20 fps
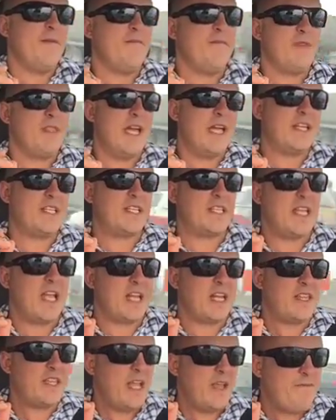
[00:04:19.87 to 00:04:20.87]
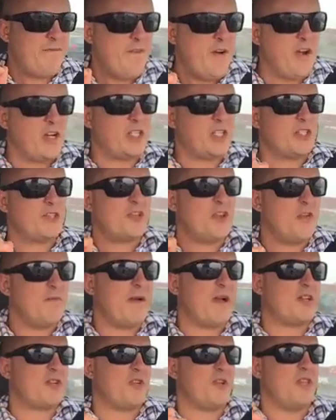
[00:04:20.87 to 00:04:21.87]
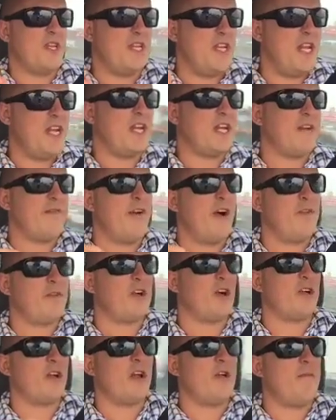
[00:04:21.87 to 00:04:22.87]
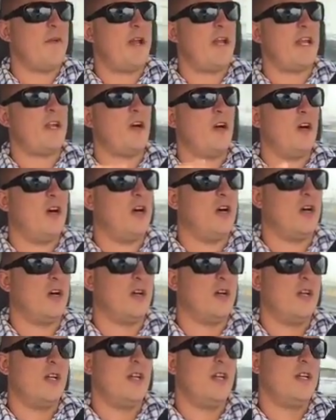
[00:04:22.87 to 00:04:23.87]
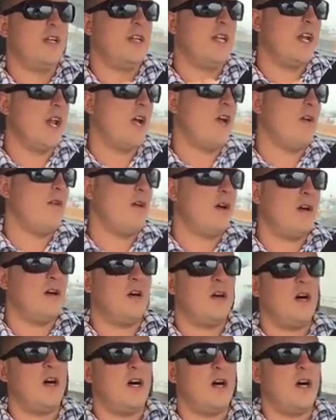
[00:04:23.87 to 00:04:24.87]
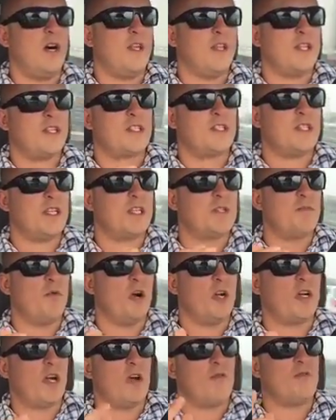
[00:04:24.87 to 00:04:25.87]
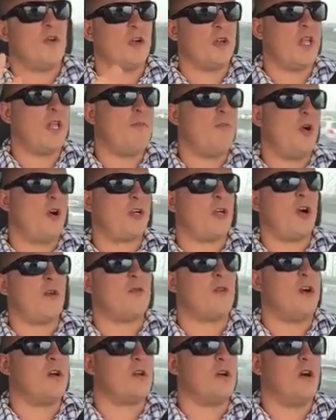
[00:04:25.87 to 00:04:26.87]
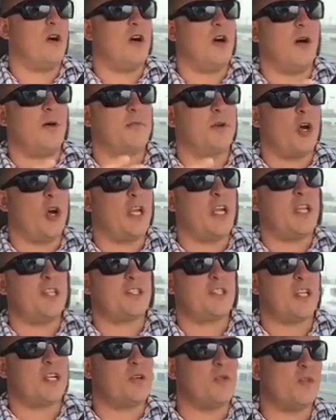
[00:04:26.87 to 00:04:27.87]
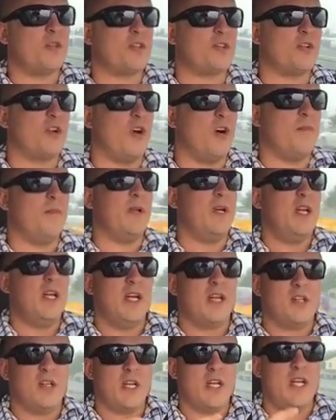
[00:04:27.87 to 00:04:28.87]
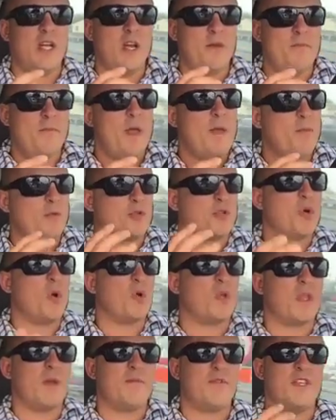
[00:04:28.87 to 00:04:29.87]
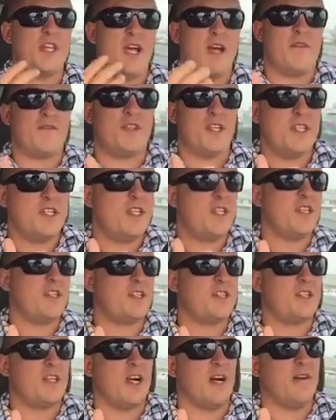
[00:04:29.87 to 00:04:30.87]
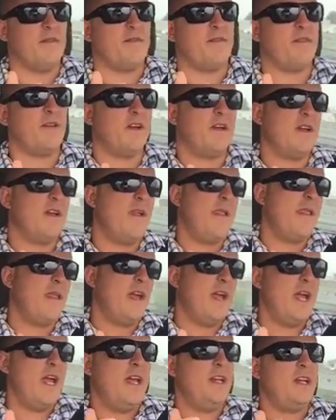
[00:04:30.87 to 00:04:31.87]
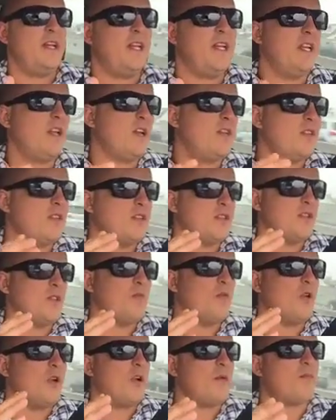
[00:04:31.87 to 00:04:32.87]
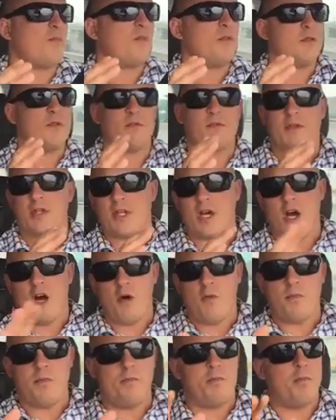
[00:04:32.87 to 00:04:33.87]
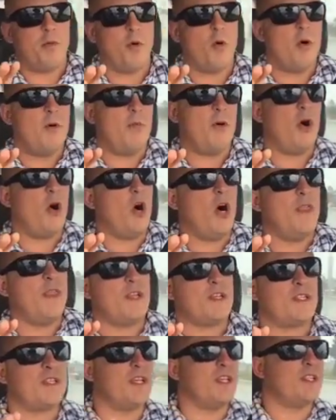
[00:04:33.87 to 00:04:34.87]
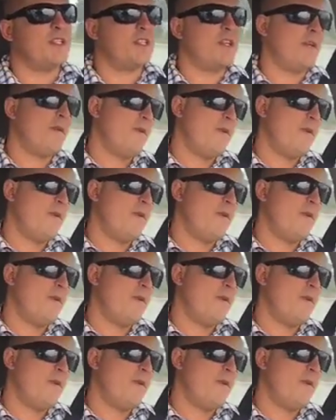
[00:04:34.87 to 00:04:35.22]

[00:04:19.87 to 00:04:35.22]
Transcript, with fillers: they, they they focus too much on the negative. I've got no money, oh, you know, oh, oh this this might go wrong, that might go wrong, oh, I'm, I get sick all the time. Well, you know, people talk themselves into this stuff. And, you know, so what I'm, the, the whole point behind this is,